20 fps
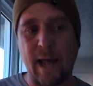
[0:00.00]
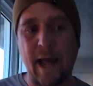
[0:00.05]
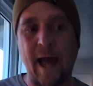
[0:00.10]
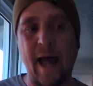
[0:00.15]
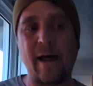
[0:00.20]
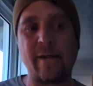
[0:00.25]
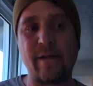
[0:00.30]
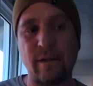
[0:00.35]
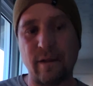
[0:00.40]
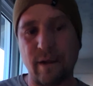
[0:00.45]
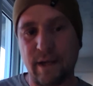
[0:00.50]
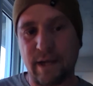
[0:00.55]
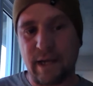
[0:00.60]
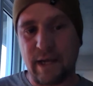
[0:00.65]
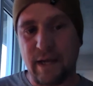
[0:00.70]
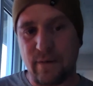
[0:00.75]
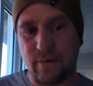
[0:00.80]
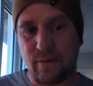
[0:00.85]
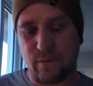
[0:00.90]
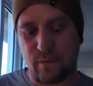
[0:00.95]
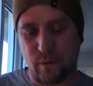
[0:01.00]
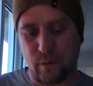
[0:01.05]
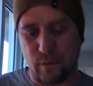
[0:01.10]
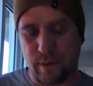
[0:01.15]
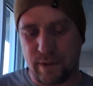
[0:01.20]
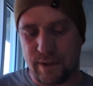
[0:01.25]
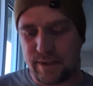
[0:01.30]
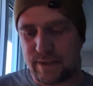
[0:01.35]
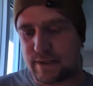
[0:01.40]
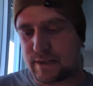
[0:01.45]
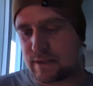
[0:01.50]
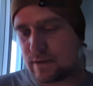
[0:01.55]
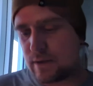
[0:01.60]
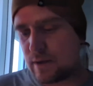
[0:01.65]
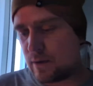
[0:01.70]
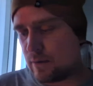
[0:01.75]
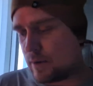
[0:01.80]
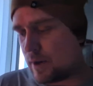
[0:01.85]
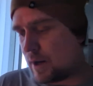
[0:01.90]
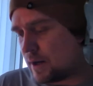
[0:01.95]
Catholic influence,
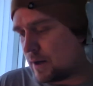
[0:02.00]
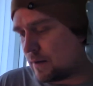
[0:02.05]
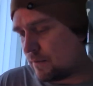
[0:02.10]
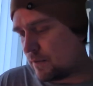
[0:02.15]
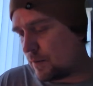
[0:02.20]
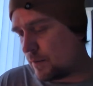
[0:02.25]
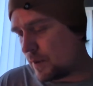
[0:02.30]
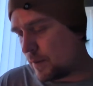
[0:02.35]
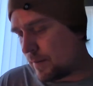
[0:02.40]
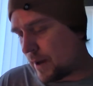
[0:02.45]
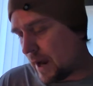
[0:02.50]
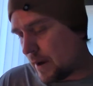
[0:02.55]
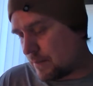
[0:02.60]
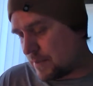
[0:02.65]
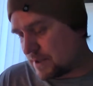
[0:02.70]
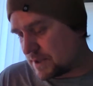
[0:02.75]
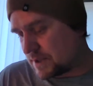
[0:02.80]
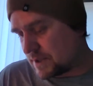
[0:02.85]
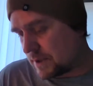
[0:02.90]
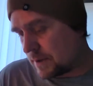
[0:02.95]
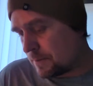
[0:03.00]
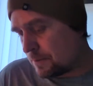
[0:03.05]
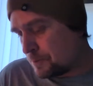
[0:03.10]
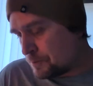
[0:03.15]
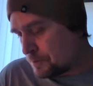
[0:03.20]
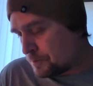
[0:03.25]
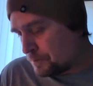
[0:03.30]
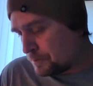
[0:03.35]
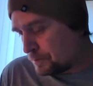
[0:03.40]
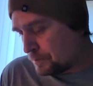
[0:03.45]
all right, from the papacy.